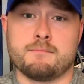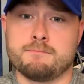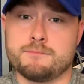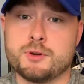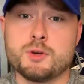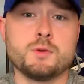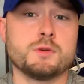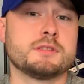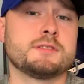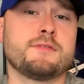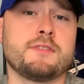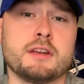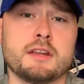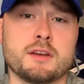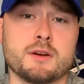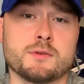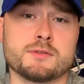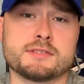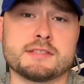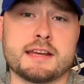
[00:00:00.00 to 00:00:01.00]
News
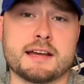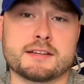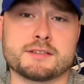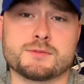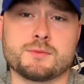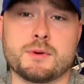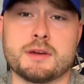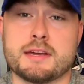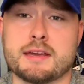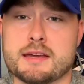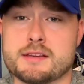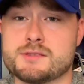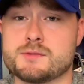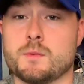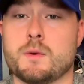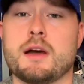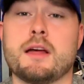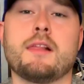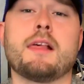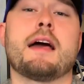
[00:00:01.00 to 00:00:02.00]
videos next week, as
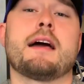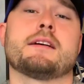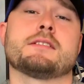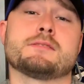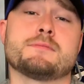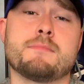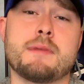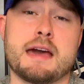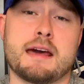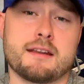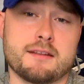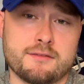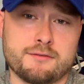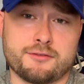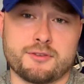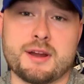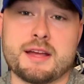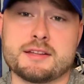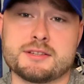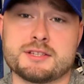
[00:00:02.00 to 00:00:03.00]
well as Madden
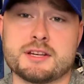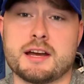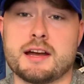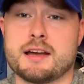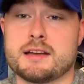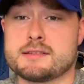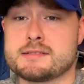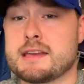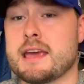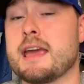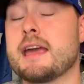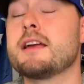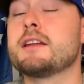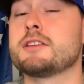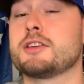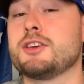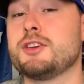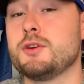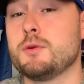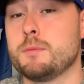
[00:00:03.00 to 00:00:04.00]
franchise
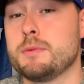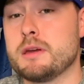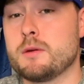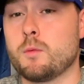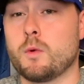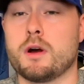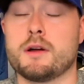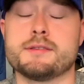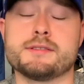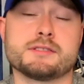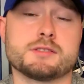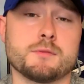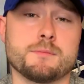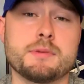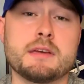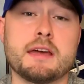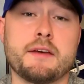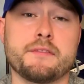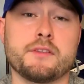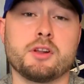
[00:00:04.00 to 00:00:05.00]
and QB1. So
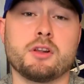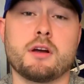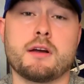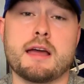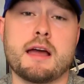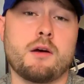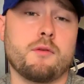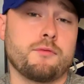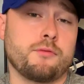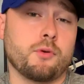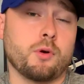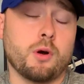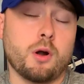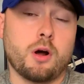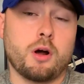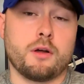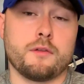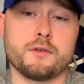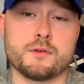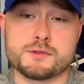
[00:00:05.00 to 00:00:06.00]
be on the lookout for
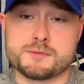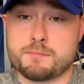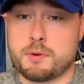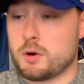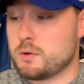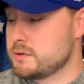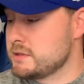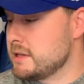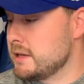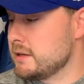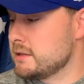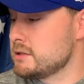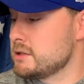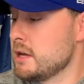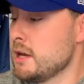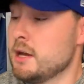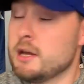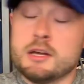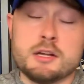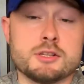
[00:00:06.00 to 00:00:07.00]
all those postings.
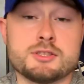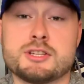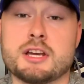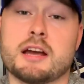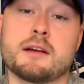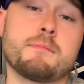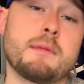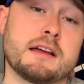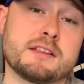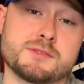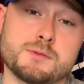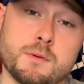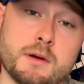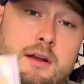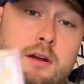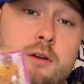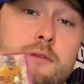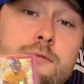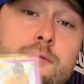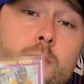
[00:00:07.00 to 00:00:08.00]
Check my
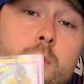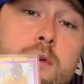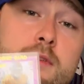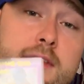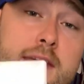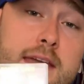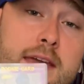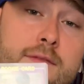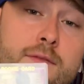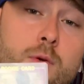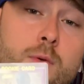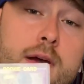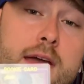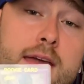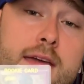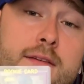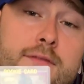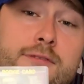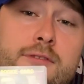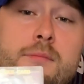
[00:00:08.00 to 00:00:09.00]
Twitter for the
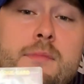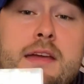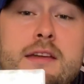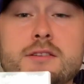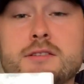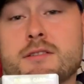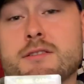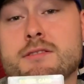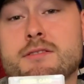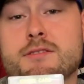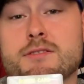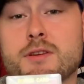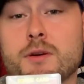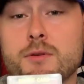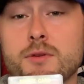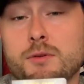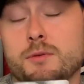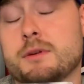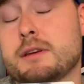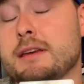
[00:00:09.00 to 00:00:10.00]
giveaway information so
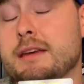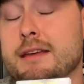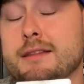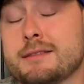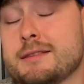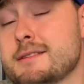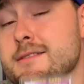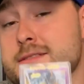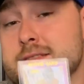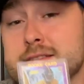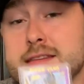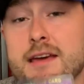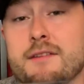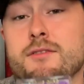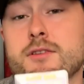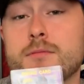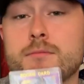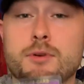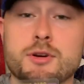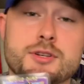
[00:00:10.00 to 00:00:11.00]
you can get this
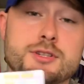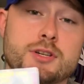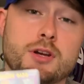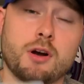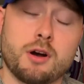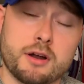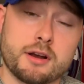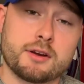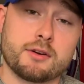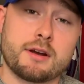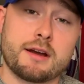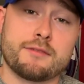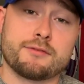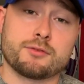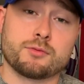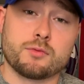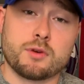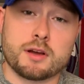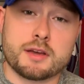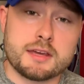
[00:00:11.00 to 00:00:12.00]
Devin Bush
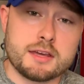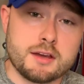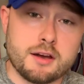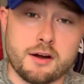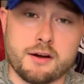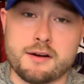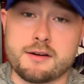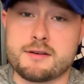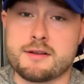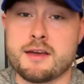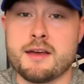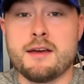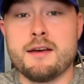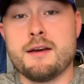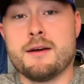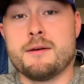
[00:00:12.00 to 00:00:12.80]
autographed rookie card.